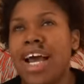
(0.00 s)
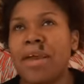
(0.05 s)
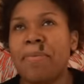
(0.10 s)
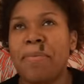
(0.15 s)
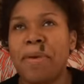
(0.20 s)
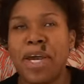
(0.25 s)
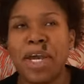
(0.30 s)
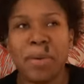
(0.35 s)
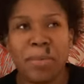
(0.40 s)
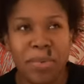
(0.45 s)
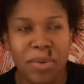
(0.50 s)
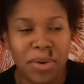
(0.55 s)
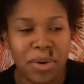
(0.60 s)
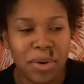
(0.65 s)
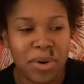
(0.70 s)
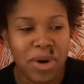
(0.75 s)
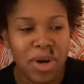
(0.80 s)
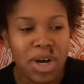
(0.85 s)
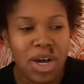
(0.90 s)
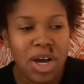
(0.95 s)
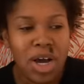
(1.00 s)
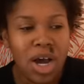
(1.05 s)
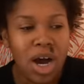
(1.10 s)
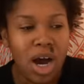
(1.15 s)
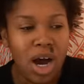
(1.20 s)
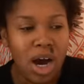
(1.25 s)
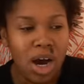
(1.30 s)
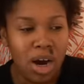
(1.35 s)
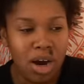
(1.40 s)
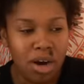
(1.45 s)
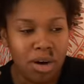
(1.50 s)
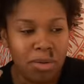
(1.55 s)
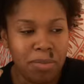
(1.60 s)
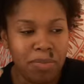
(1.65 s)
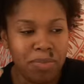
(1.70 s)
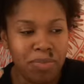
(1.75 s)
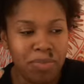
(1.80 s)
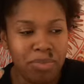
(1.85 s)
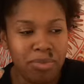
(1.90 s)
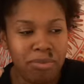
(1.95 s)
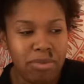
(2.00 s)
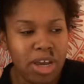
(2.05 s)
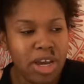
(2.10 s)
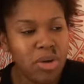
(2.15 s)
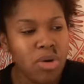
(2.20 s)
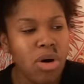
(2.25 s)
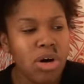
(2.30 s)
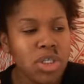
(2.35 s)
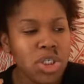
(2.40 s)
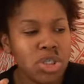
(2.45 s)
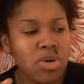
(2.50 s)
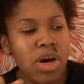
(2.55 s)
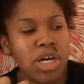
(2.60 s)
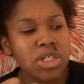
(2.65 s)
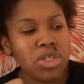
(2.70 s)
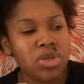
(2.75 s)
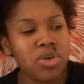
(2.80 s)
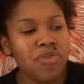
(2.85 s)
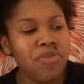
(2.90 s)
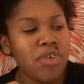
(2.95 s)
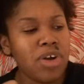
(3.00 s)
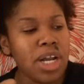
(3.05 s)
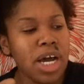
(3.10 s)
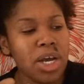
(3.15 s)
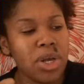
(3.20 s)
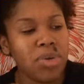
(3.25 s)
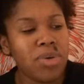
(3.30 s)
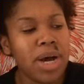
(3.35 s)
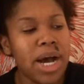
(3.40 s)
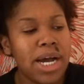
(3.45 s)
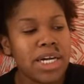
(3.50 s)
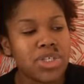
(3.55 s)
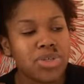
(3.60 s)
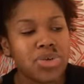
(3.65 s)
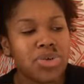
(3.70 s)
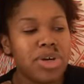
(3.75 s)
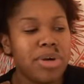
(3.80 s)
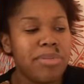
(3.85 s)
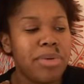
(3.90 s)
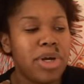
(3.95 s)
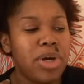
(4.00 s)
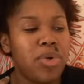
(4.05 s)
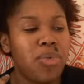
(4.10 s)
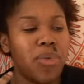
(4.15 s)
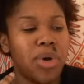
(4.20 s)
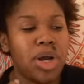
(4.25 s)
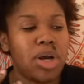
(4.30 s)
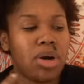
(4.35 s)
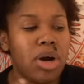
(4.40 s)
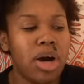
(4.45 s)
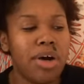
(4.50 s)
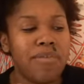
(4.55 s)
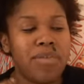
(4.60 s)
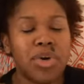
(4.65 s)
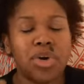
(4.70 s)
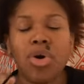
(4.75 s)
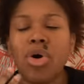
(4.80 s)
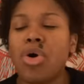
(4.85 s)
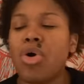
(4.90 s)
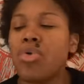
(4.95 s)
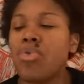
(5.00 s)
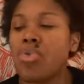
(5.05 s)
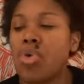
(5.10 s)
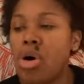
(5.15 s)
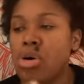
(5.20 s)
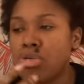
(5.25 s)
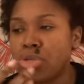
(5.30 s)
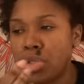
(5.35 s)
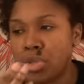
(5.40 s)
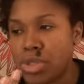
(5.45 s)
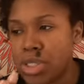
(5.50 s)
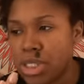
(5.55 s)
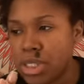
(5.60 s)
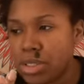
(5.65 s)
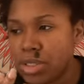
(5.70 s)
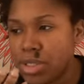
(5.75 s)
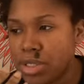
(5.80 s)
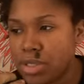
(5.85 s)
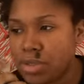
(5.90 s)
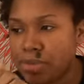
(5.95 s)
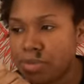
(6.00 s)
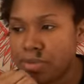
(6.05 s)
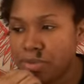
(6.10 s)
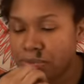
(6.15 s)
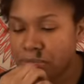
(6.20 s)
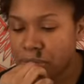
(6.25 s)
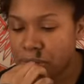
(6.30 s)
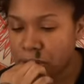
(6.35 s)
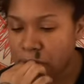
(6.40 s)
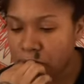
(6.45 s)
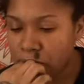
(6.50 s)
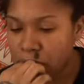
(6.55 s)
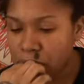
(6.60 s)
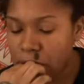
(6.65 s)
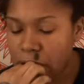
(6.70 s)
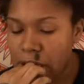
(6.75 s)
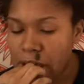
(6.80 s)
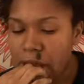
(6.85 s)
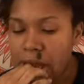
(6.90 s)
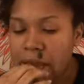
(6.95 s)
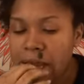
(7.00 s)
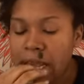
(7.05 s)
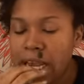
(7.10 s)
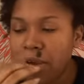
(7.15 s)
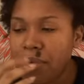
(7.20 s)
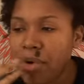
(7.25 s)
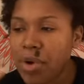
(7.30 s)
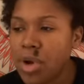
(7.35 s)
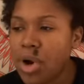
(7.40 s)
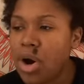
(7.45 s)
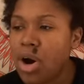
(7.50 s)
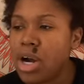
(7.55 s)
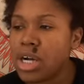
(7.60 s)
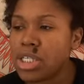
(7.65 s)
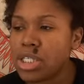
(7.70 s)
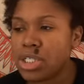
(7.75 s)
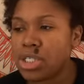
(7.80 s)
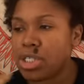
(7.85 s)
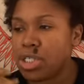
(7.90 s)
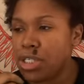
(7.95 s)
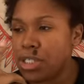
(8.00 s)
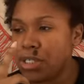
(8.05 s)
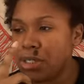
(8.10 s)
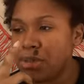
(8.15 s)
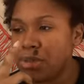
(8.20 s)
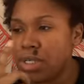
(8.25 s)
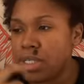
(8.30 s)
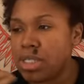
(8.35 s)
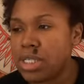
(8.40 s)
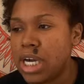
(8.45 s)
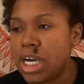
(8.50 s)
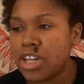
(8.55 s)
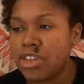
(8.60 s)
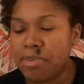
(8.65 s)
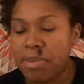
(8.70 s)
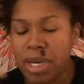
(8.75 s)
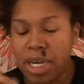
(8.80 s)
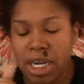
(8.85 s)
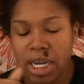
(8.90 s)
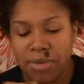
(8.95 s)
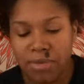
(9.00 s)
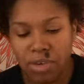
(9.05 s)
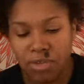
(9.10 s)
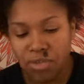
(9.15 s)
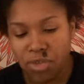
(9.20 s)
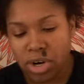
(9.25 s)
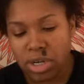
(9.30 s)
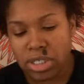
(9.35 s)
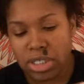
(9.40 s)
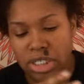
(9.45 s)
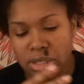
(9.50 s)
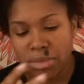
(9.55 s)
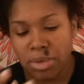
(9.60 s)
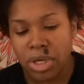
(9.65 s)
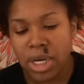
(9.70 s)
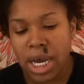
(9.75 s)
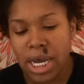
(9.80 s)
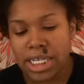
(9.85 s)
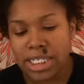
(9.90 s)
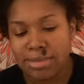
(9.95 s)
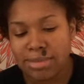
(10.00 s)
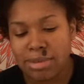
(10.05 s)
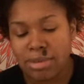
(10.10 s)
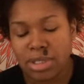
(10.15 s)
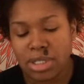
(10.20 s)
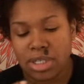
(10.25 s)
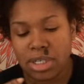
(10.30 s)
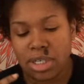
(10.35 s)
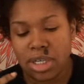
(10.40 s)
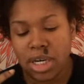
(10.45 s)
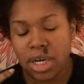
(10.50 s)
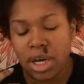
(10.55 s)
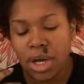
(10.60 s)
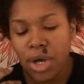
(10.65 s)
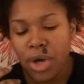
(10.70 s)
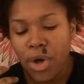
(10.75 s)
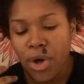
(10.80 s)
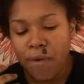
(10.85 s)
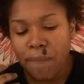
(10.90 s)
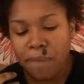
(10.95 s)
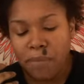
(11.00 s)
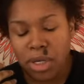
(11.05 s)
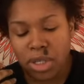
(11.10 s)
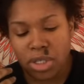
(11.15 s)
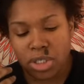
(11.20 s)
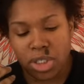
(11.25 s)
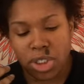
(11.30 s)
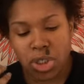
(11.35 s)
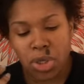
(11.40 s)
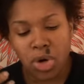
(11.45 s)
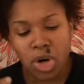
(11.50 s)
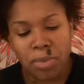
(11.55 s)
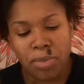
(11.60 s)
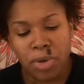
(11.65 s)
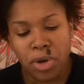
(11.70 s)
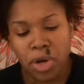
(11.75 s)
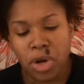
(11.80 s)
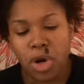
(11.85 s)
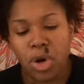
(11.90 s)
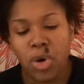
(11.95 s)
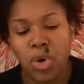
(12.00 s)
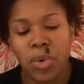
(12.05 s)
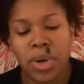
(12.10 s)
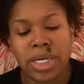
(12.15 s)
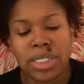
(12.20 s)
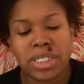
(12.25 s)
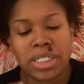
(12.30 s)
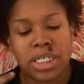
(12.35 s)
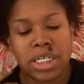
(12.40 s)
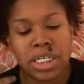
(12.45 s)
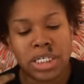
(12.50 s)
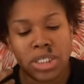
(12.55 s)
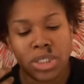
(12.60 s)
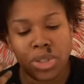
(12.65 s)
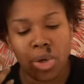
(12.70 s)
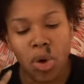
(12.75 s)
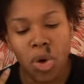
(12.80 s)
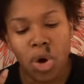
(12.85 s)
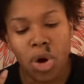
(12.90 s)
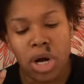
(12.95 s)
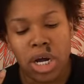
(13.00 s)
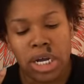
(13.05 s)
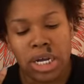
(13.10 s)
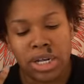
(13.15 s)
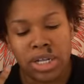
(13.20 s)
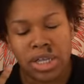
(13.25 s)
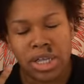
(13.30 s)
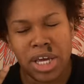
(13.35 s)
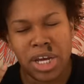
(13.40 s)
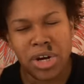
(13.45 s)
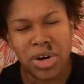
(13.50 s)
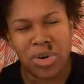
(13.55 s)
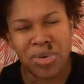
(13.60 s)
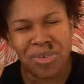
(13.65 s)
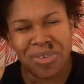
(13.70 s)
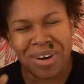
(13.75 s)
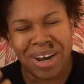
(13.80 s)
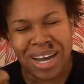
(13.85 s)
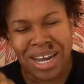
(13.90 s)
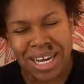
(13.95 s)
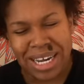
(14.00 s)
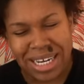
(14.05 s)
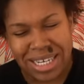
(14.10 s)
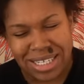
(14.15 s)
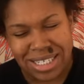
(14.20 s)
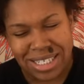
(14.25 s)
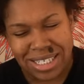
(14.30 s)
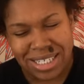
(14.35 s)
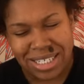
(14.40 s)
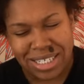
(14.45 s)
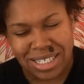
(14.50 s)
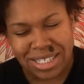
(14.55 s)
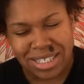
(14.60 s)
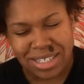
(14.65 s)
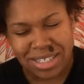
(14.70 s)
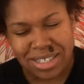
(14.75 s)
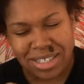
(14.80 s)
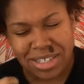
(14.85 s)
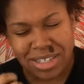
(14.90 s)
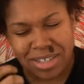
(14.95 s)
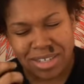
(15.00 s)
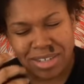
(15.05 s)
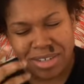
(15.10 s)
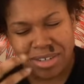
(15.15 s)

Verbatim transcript: like people um and also i do feel like you guys are going to be aware of your own wrongdoings in regards to the death being in reverse some you guys may be dealing with a scorpio who isn't on their right